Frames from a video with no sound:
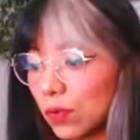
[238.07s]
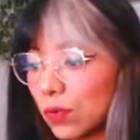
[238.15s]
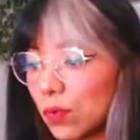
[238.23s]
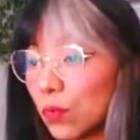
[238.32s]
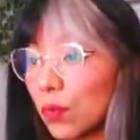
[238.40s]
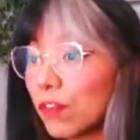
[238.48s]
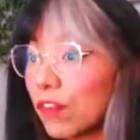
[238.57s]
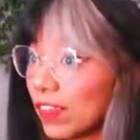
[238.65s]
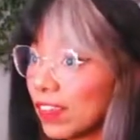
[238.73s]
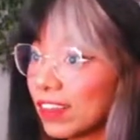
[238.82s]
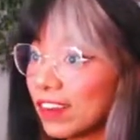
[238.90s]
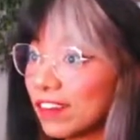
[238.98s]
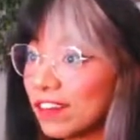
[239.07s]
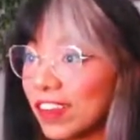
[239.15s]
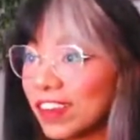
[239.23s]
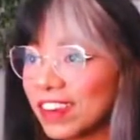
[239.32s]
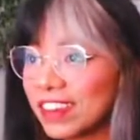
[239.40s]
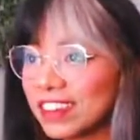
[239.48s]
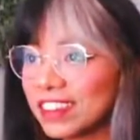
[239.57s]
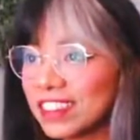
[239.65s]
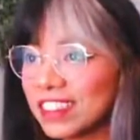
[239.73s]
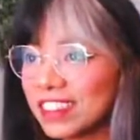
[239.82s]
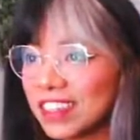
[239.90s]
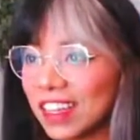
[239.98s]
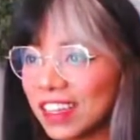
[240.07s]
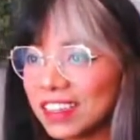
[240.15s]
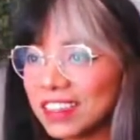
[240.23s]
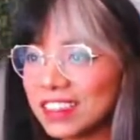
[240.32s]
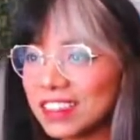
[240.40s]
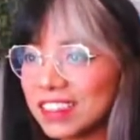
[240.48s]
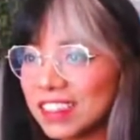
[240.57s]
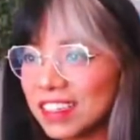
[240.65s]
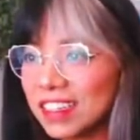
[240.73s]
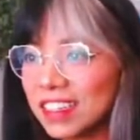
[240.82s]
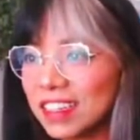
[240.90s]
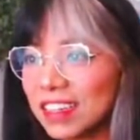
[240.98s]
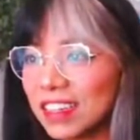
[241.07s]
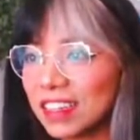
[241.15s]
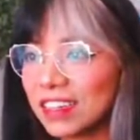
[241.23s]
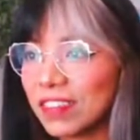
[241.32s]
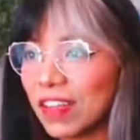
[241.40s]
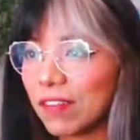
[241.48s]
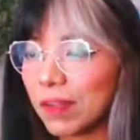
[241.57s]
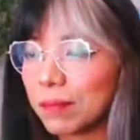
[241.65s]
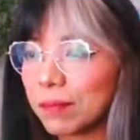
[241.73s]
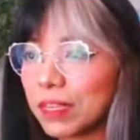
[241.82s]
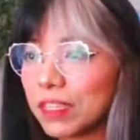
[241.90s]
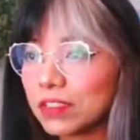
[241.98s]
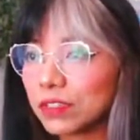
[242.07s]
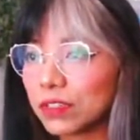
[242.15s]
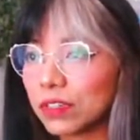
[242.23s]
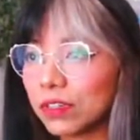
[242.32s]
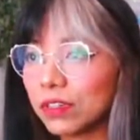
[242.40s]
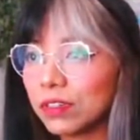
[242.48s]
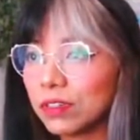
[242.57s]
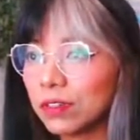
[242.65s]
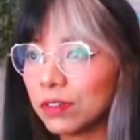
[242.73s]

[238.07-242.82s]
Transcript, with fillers: Ooh, we finally got our fire energy. Nice. We have a Beedrill,